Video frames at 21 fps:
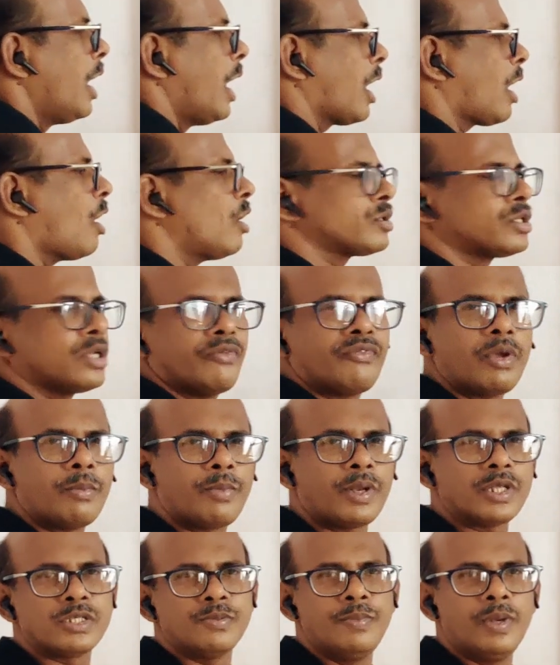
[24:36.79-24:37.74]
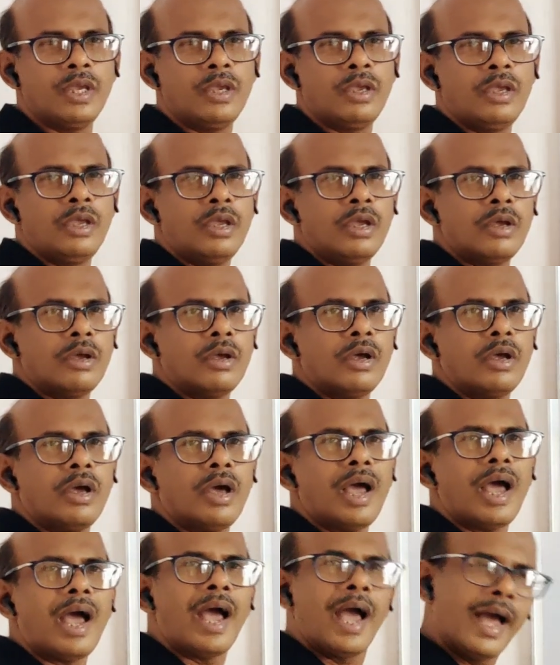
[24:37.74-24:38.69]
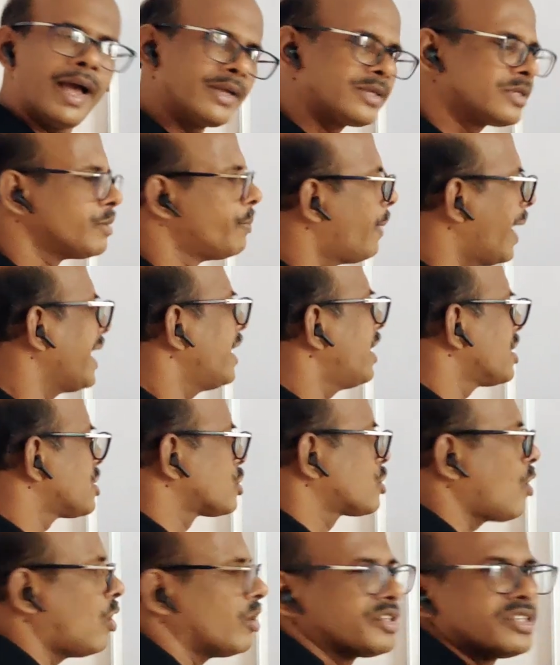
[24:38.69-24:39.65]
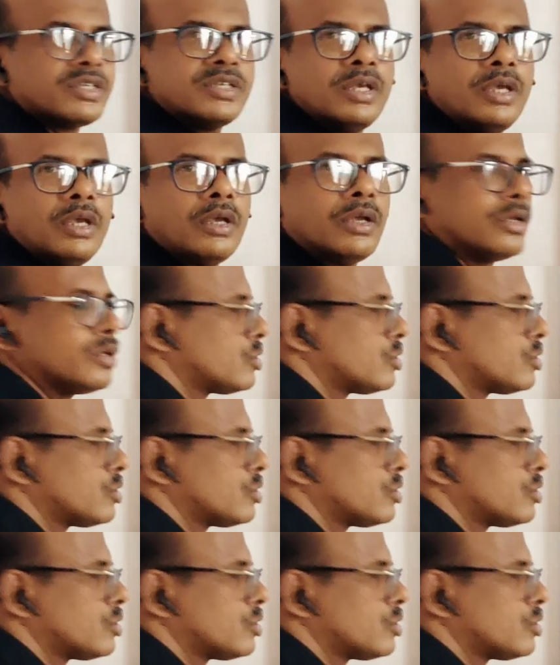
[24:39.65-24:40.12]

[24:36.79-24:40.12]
cos of A plus B as minus cos C.